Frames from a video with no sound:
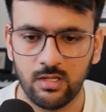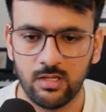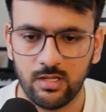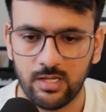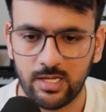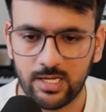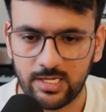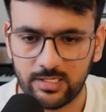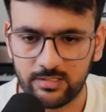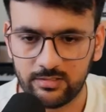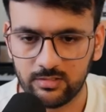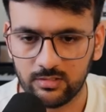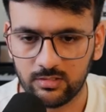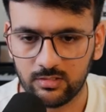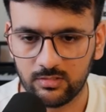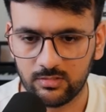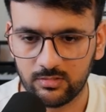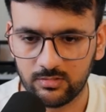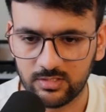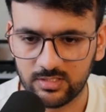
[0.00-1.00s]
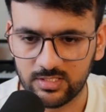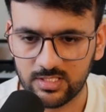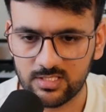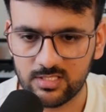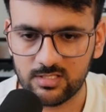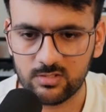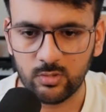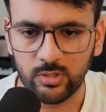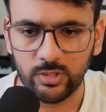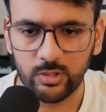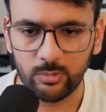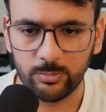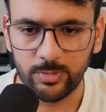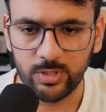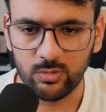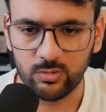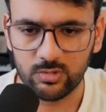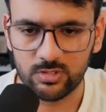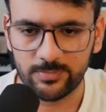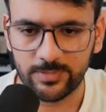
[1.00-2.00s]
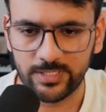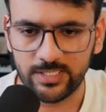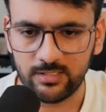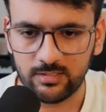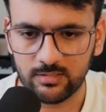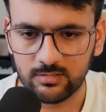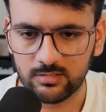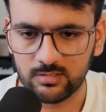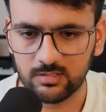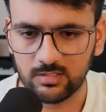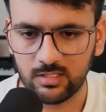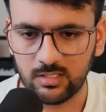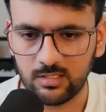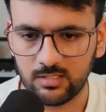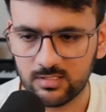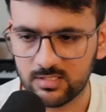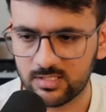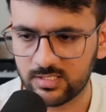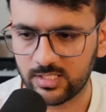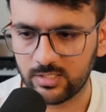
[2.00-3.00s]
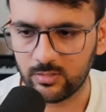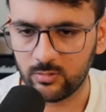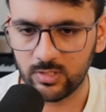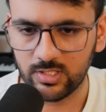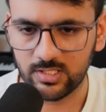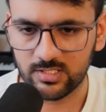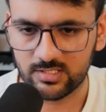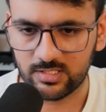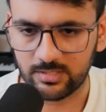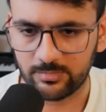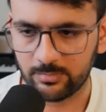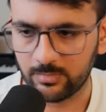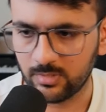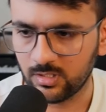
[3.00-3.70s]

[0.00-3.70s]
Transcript: And this is going to be used by the scheduling step.